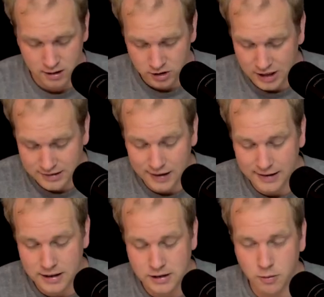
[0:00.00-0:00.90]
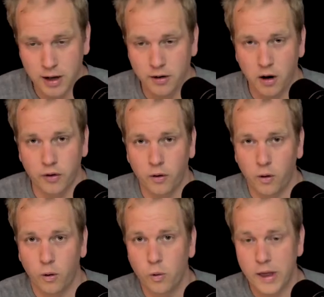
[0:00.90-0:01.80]
just like this one, on
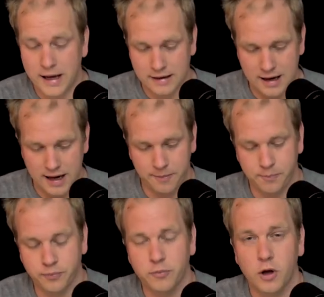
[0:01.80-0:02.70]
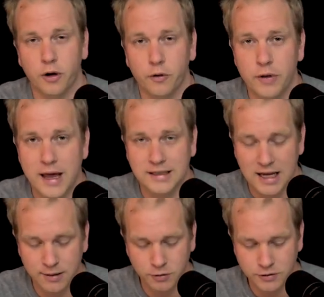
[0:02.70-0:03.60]
all their
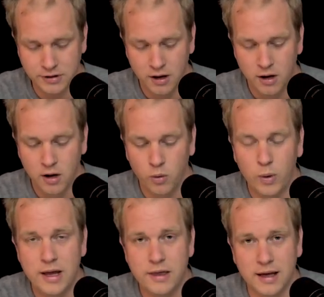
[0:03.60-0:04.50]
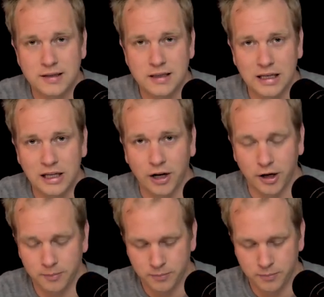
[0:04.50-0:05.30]
tables with a sticky note.